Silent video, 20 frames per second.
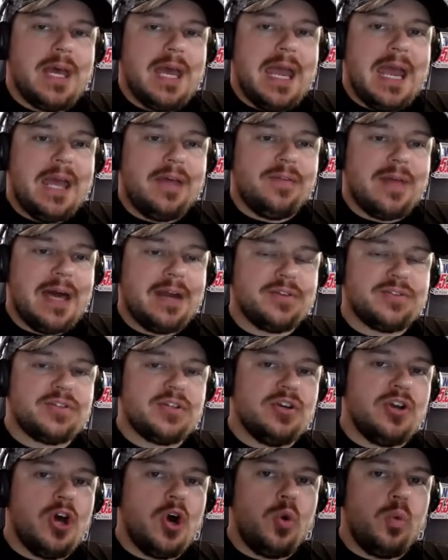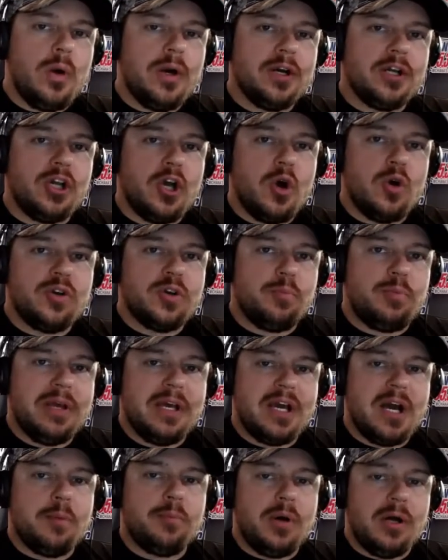and that is to know where to go to
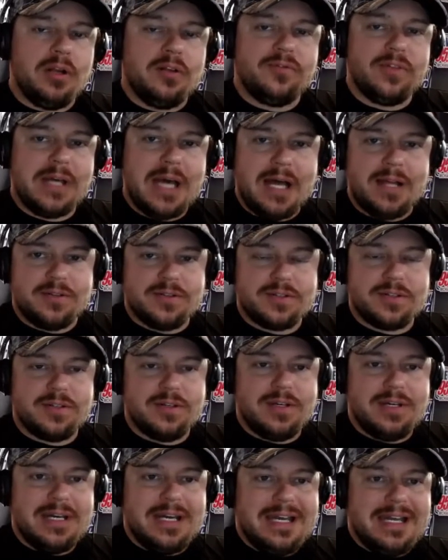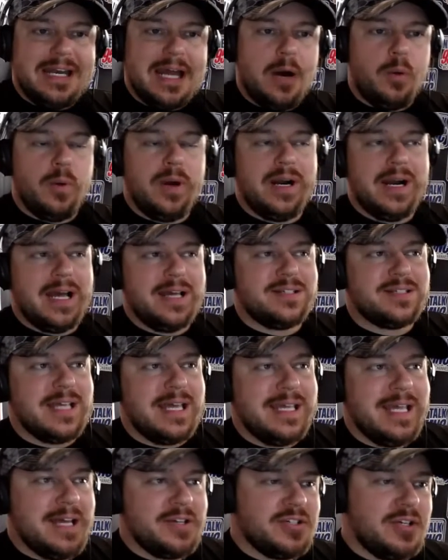pick up all of the guns. Now, what did I say
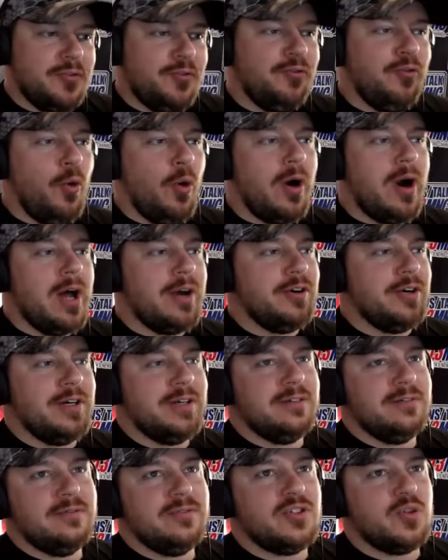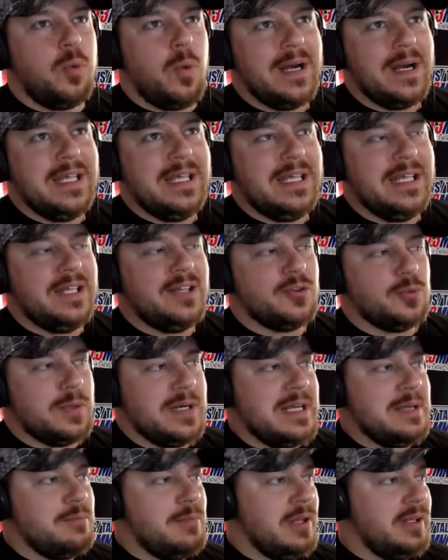yesterday?
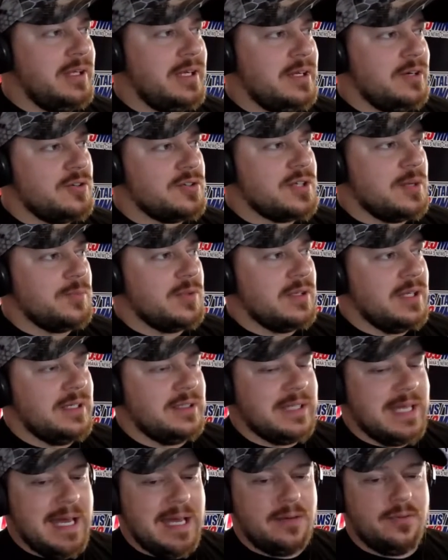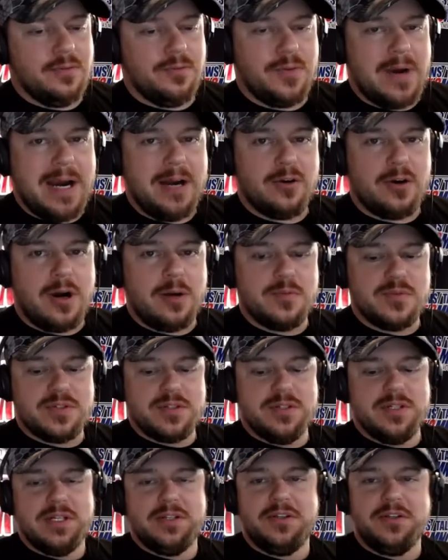423 million or something like that
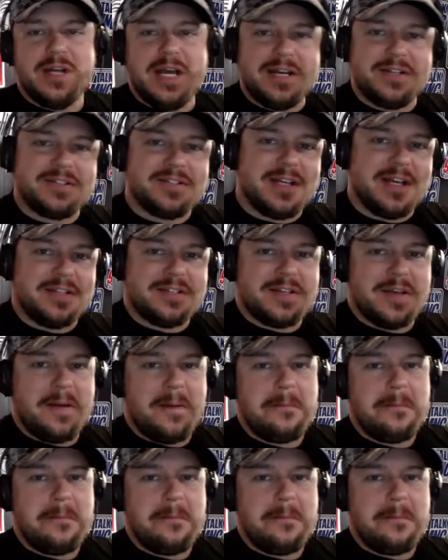firearms in the United States?